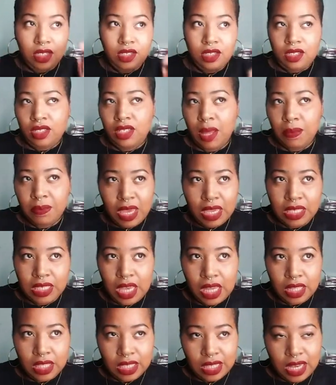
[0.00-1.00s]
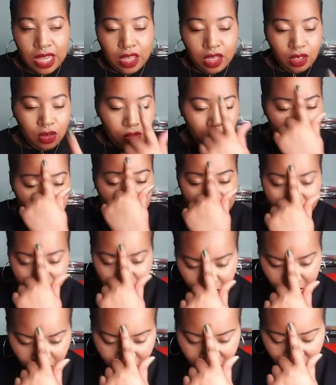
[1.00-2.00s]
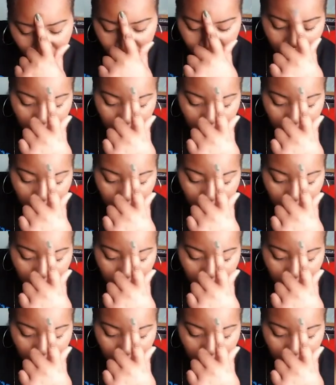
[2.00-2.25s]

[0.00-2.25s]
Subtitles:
Does that make sense? Like, almost like putting third